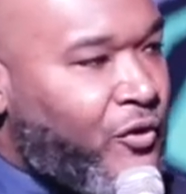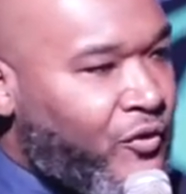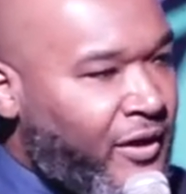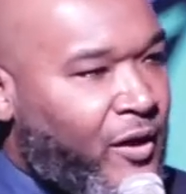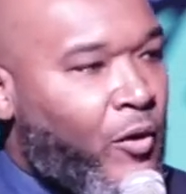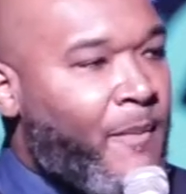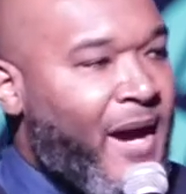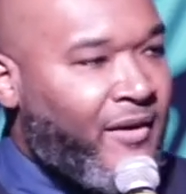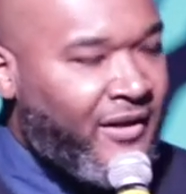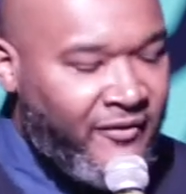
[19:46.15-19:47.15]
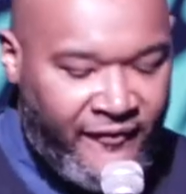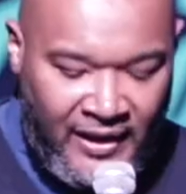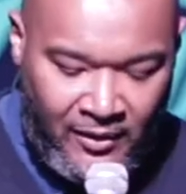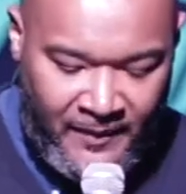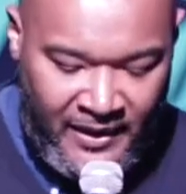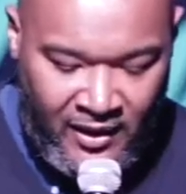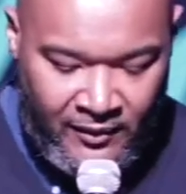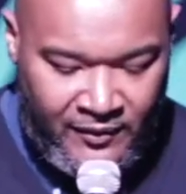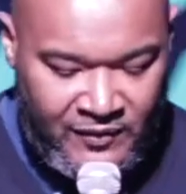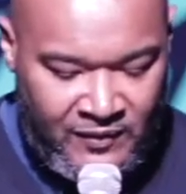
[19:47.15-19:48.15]
usually go about in developing
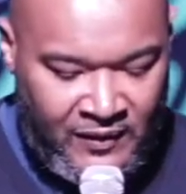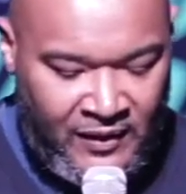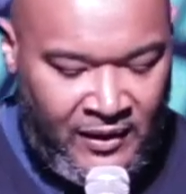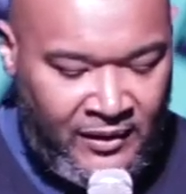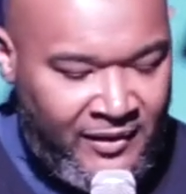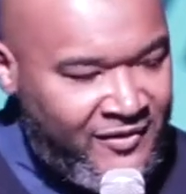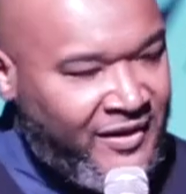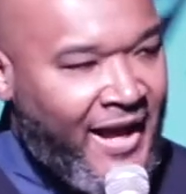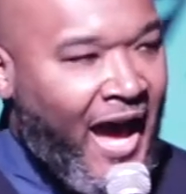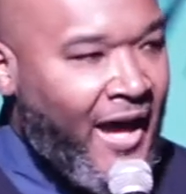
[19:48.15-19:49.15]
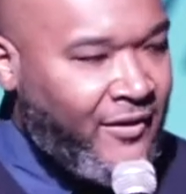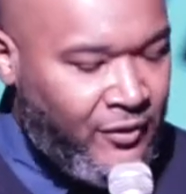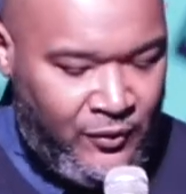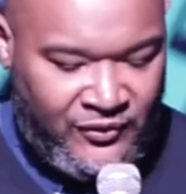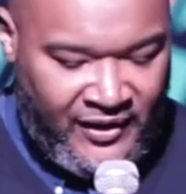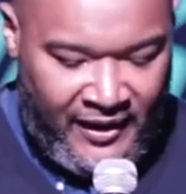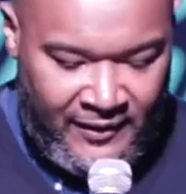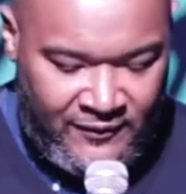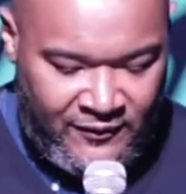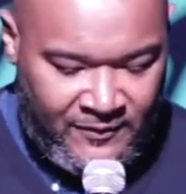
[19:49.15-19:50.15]
others. There's the I do
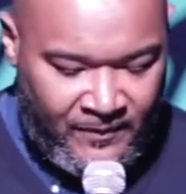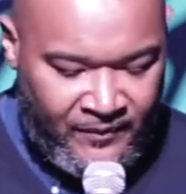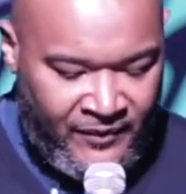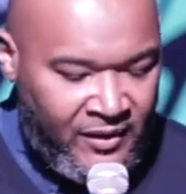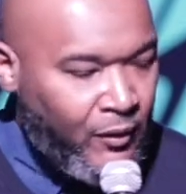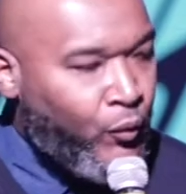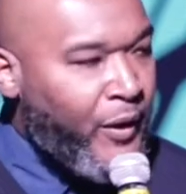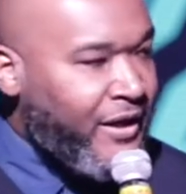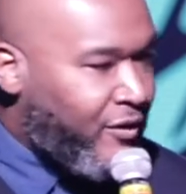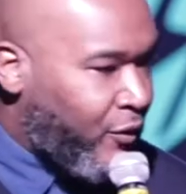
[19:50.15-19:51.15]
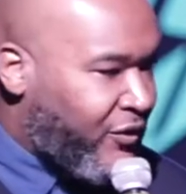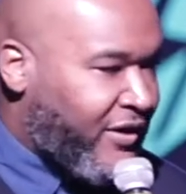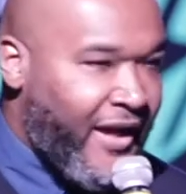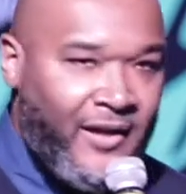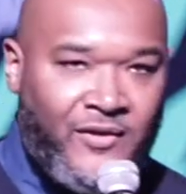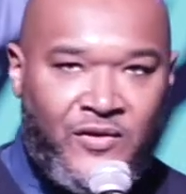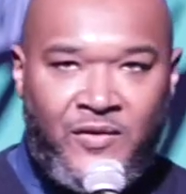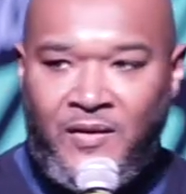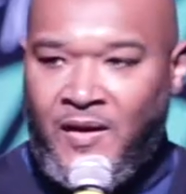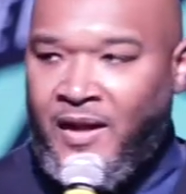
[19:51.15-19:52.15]
stage, the we do stage,
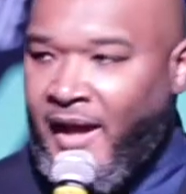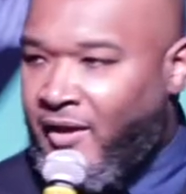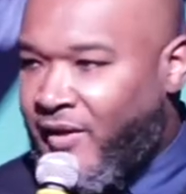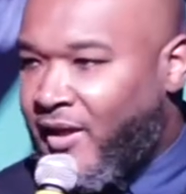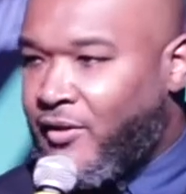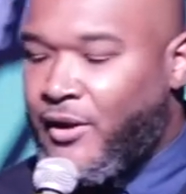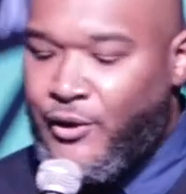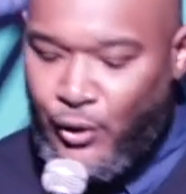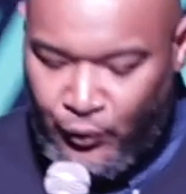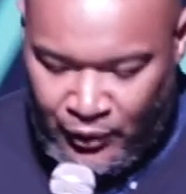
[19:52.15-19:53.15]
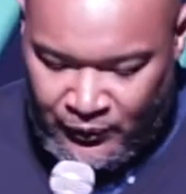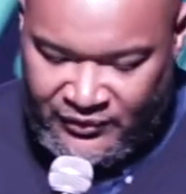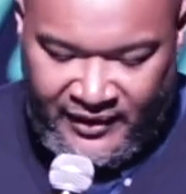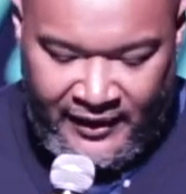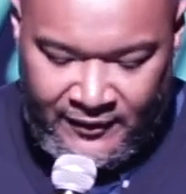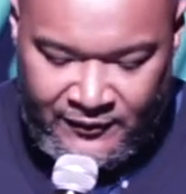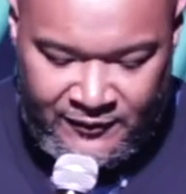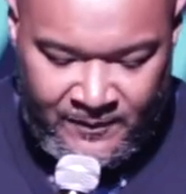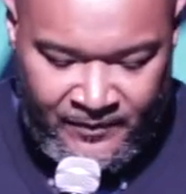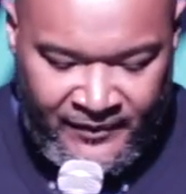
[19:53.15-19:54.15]
and then the you do
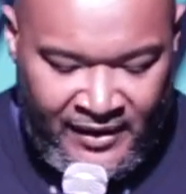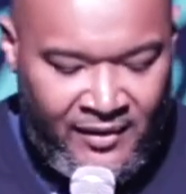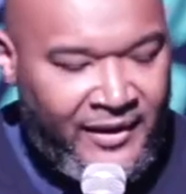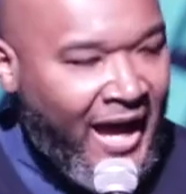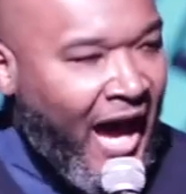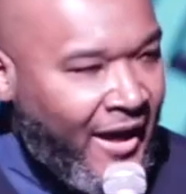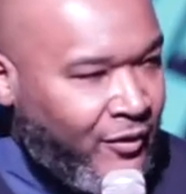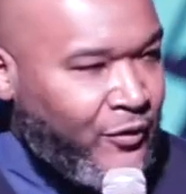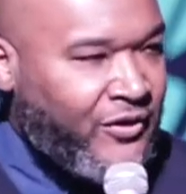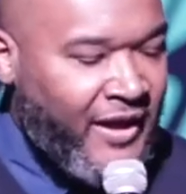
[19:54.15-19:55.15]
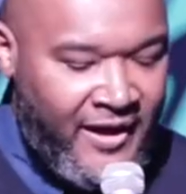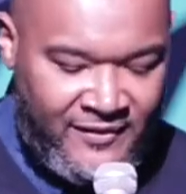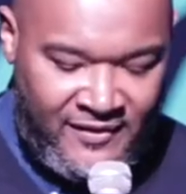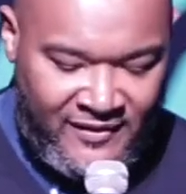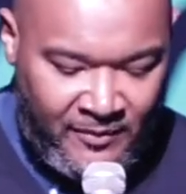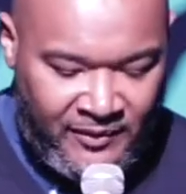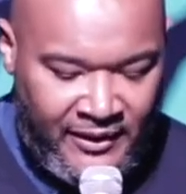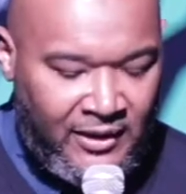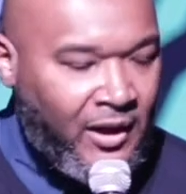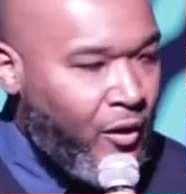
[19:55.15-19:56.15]
stage. The I do stage is
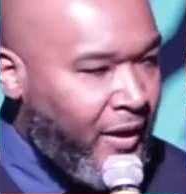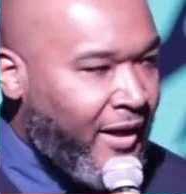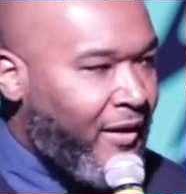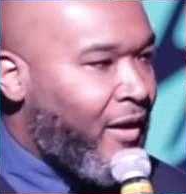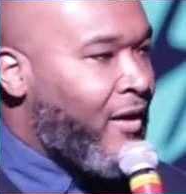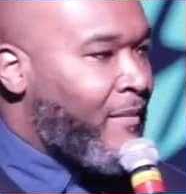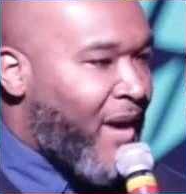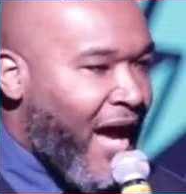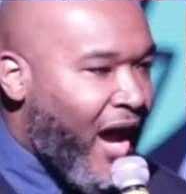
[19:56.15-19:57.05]
simply learning by